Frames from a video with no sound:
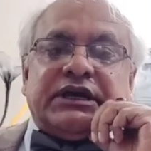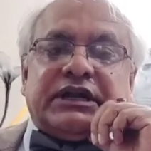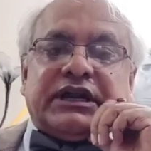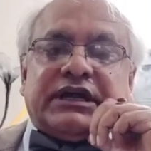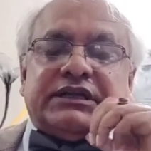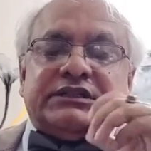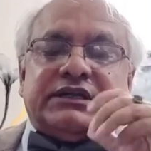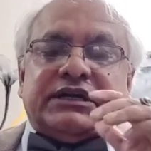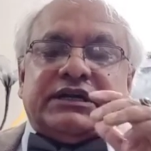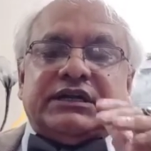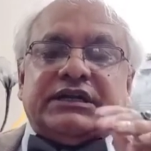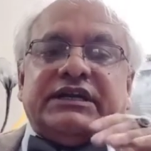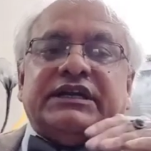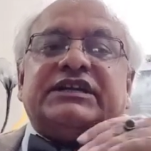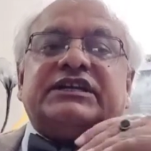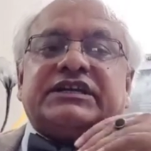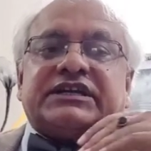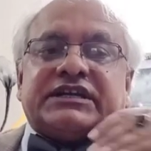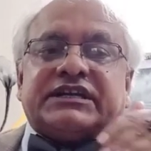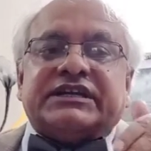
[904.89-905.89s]
Rather,
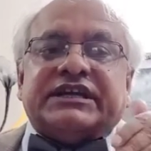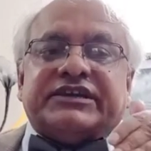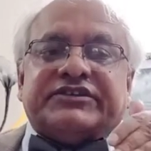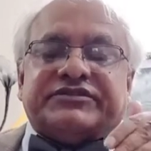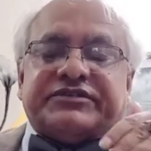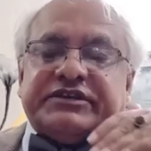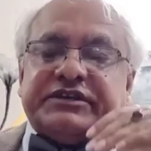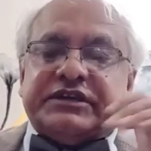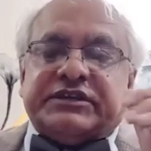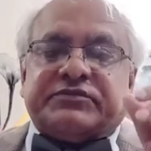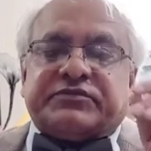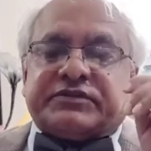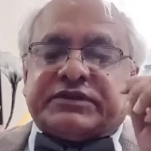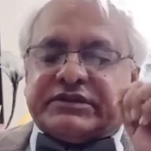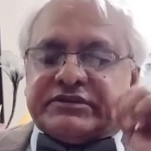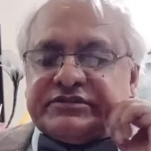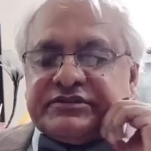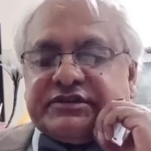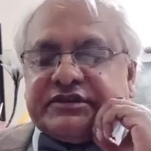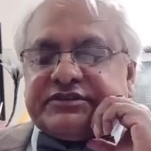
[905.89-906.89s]
it creates the
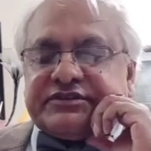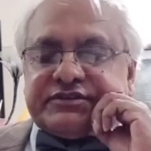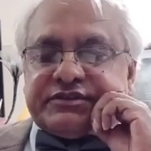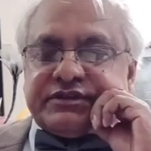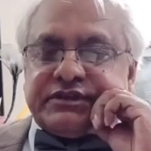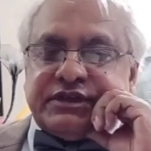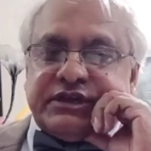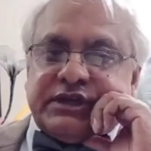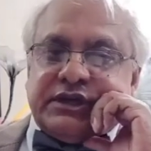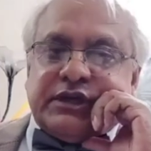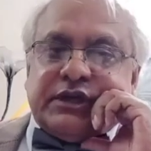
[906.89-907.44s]
differences